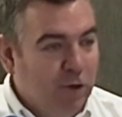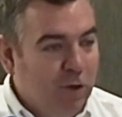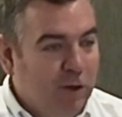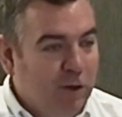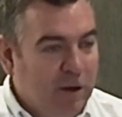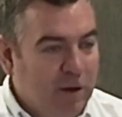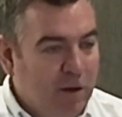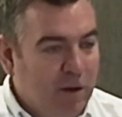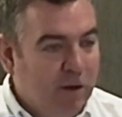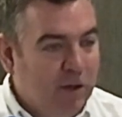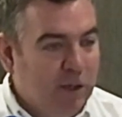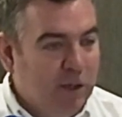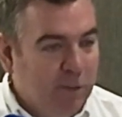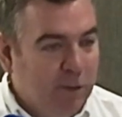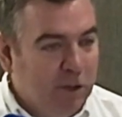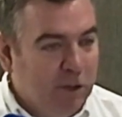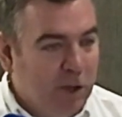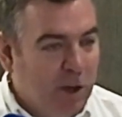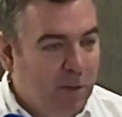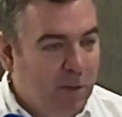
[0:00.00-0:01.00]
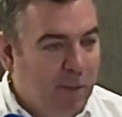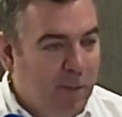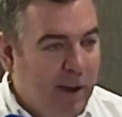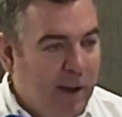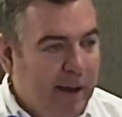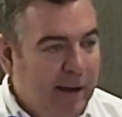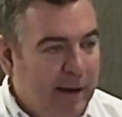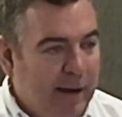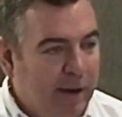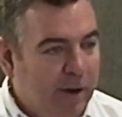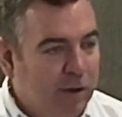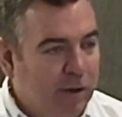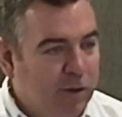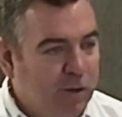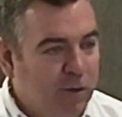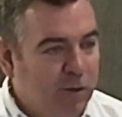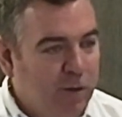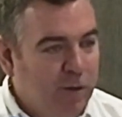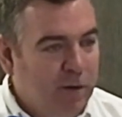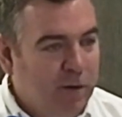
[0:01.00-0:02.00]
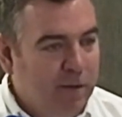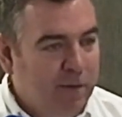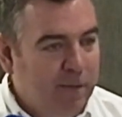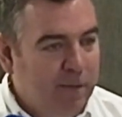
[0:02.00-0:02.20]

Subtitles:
new technology, but there's a couple of pioneers who